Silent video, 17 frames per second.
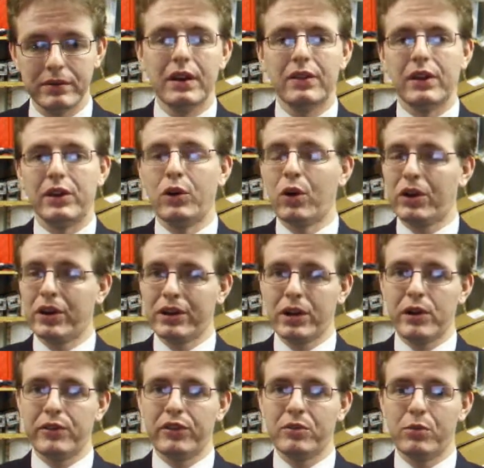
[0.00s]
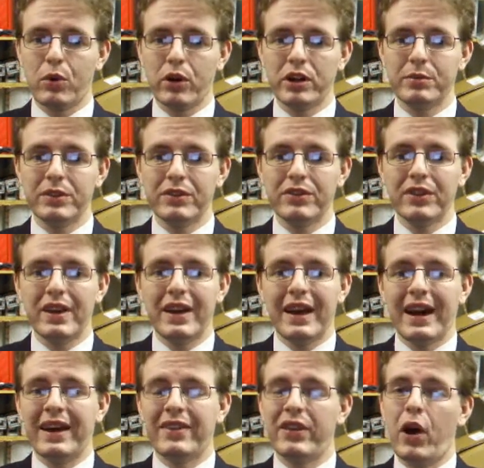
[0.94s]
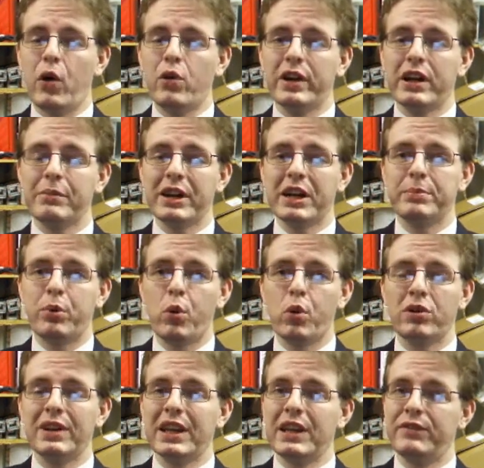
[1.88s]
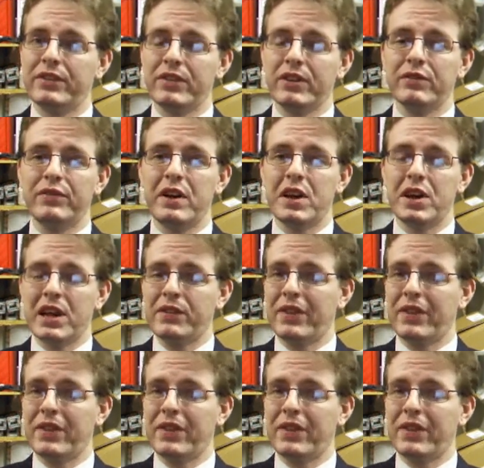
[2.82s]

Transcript: They're not going to go for the monument, and they're only going to make a portal if it's convenient.